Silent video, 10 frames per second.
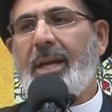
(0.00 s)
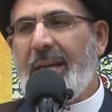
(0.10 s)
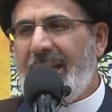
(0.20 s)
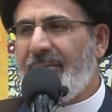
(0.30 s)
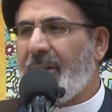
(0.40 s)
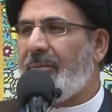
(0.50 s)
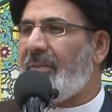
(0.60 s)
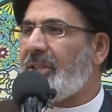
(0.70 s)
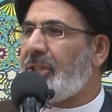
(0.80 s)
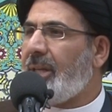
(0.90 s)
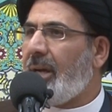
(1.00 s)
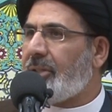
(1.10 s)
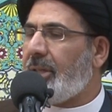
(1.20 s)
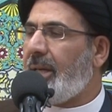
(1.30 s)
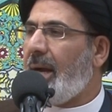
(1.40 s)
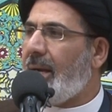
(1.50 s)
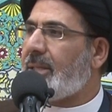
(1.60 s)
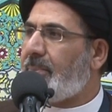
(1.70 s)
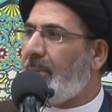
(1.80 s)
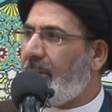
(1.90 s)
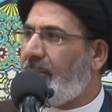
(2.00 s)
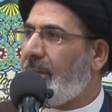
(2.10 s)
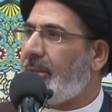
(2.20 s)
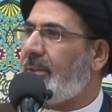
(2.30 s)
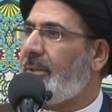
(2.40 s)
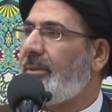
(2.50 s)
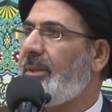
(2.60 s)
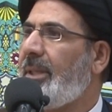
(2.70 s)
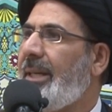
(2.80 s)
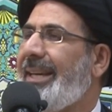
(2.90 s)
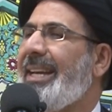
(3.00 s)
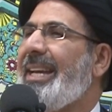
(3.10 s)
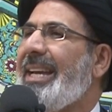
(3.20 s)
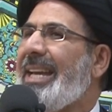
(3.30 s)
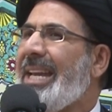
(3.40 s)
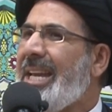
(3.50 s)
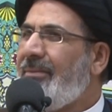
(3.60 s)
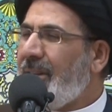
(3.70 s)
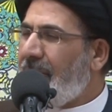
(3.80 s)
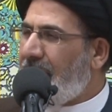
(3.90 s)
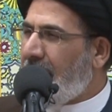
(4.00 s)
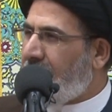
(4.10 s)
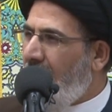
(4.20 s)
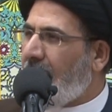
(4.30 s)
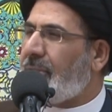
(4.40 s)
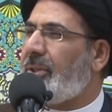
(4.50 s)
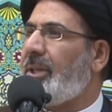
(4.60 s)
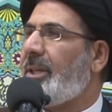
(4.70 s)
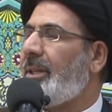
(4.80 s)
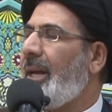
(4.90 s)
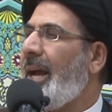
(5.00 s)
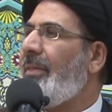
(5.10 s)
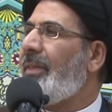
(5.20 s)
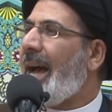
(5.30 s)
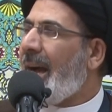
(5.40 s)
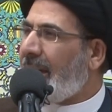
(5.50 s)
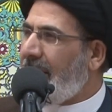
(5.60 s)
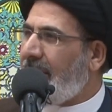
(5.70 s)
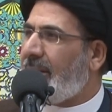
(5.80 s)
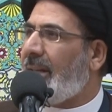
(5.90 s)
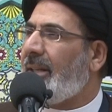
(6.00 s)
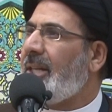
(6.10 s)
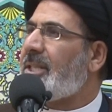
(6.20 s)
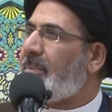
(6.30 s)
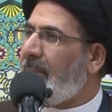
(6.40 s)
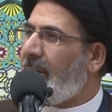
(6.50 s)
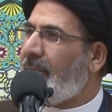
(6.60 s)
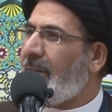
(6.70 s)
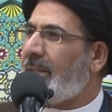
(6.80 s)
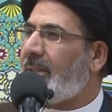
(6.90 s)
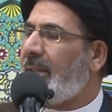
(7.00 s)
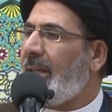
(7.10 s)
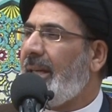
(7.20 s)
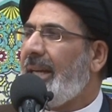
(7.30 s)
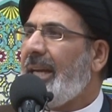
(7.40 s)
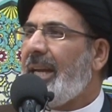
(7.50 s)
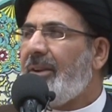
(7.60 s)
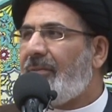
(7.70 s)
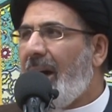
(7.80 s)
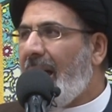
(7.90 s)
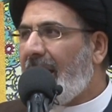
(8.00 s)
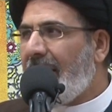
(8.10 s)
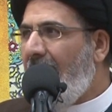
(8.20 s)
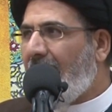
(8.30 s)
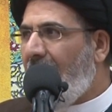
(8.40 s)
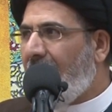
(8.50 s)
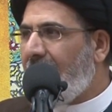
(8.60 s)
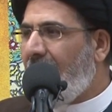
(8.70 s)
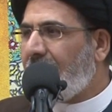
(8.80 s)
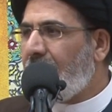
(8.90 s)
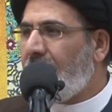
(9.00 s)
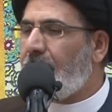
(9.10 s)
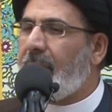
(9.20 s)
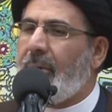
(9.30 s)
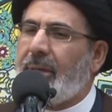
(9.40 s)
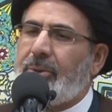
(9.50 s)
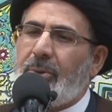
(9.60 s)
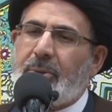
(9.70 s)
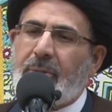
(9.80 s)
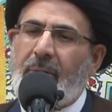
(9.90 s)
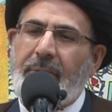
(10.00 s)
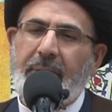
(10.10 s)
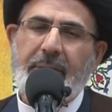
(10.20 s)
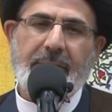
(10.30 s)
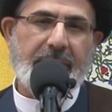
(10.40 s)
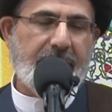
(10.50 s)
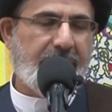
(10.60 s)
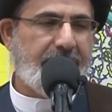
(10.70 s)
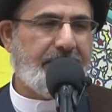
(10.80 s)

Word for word: Even if the sharia is perfect, even if the doctrine and the aqidah is perfect, if akhlaq are not good, we're going to lose all the credit.